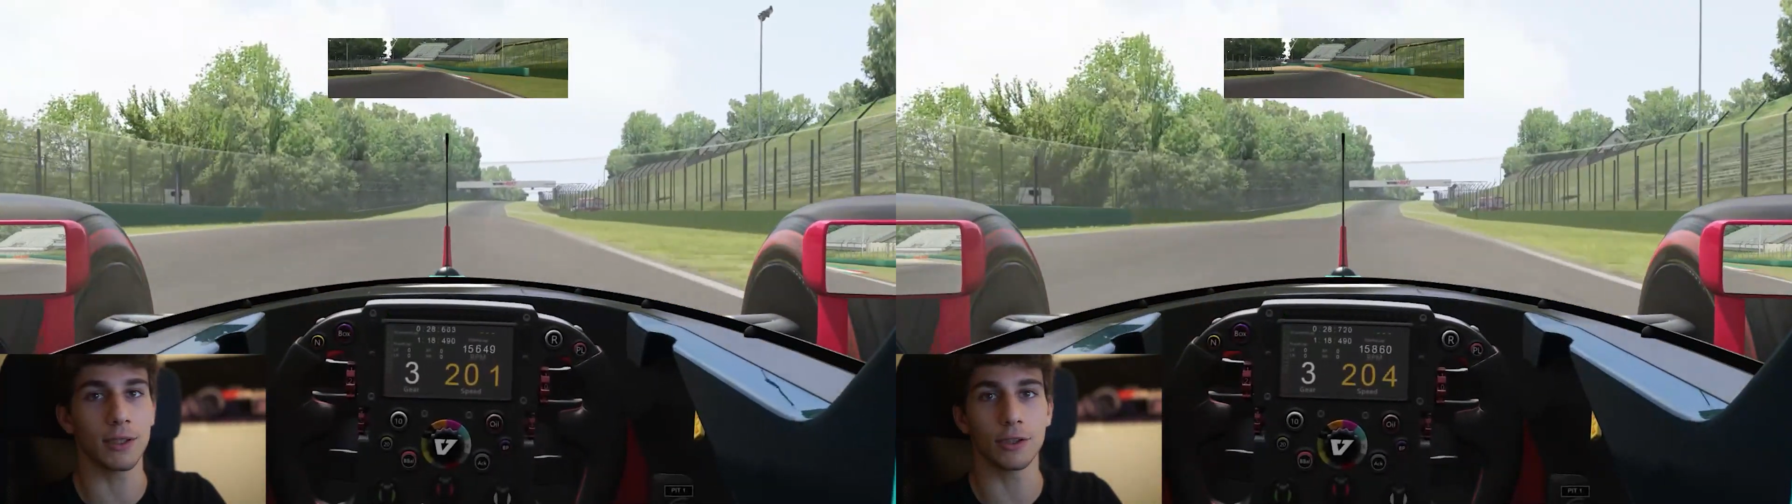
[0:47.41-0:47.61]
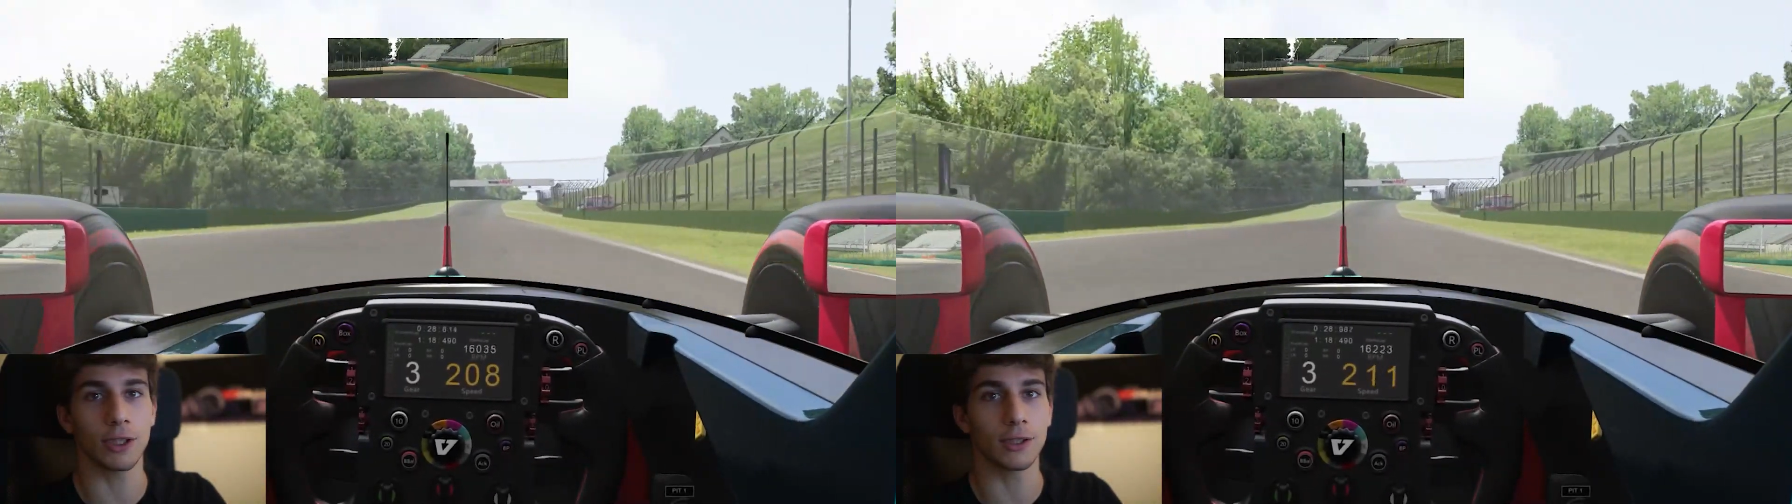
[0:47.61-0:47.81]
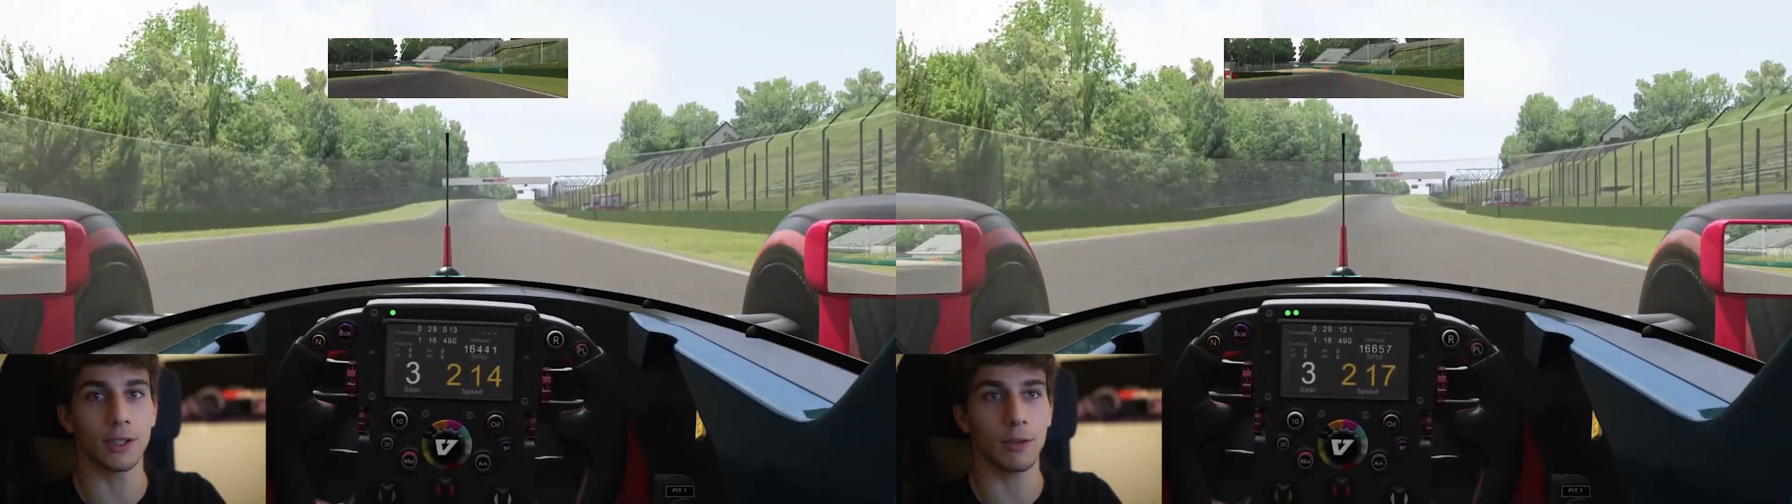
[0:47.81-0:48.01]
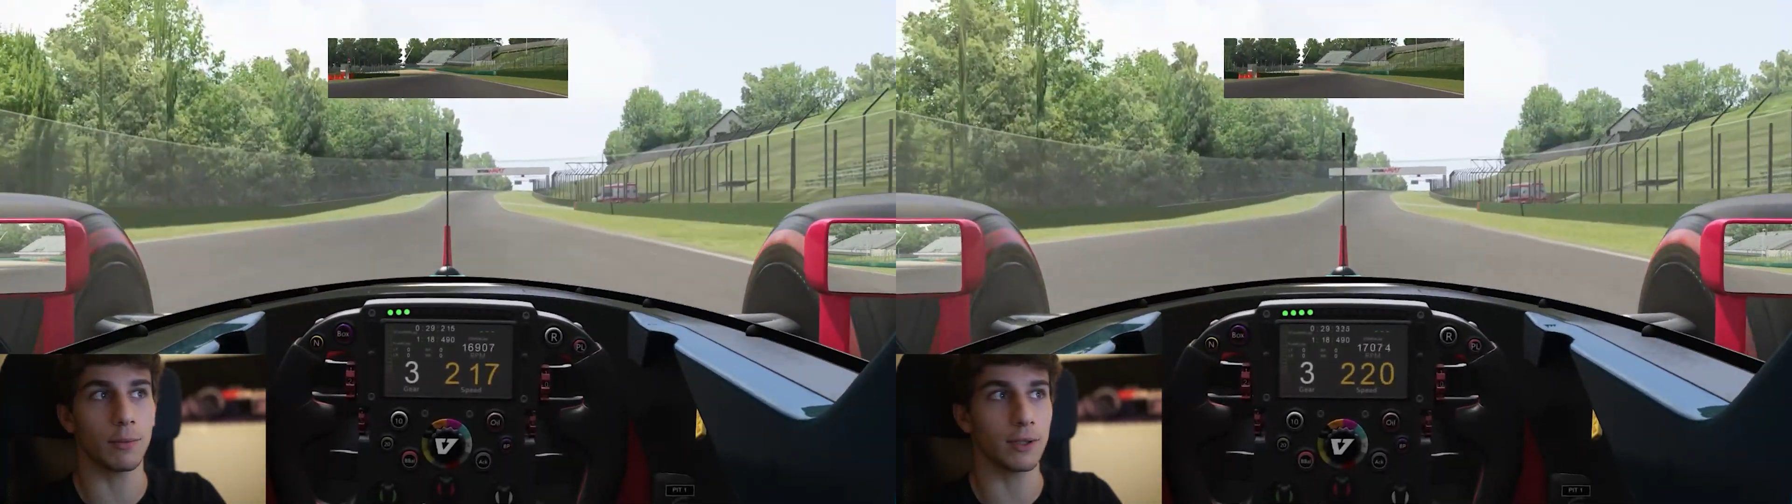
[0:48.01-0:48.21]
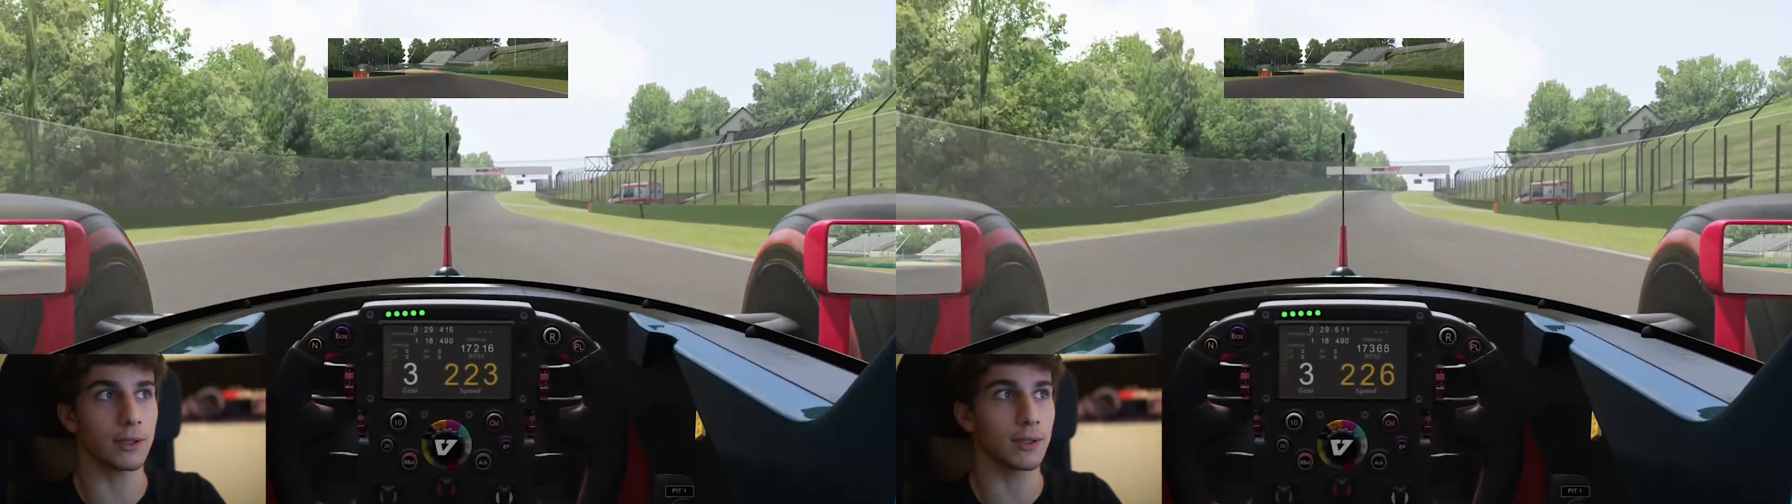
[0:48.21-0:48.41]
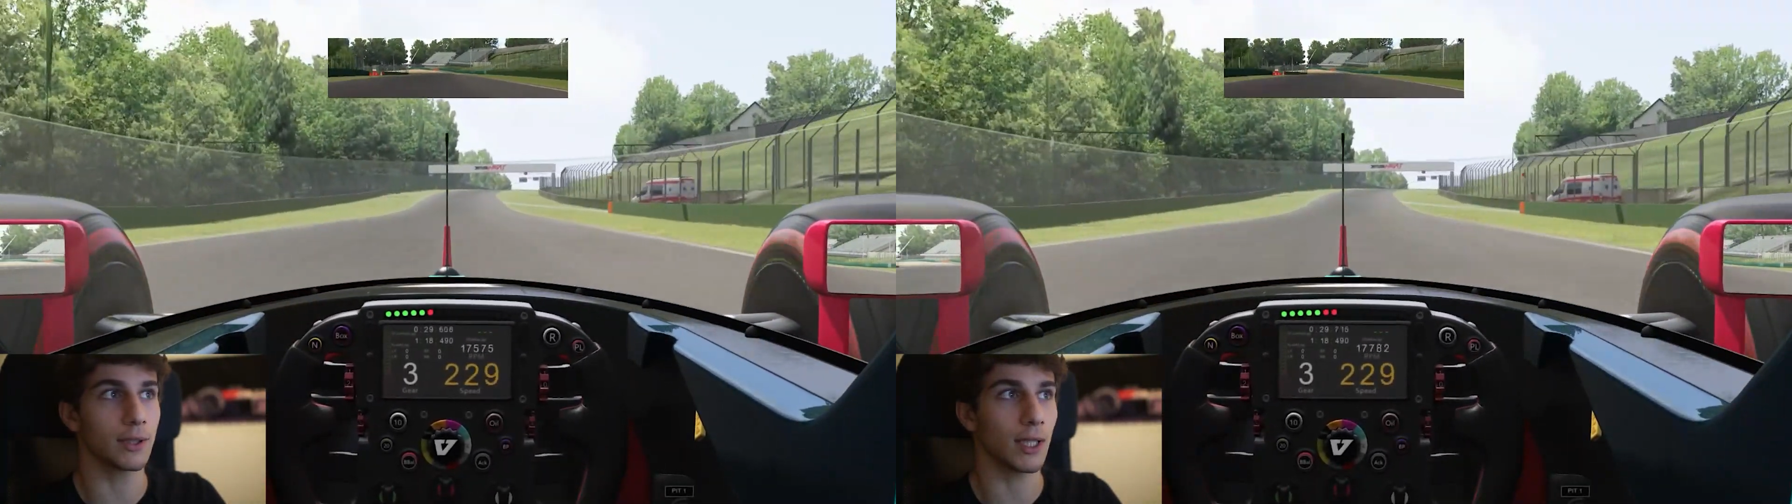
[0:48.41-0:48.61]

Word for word: are just hairpins.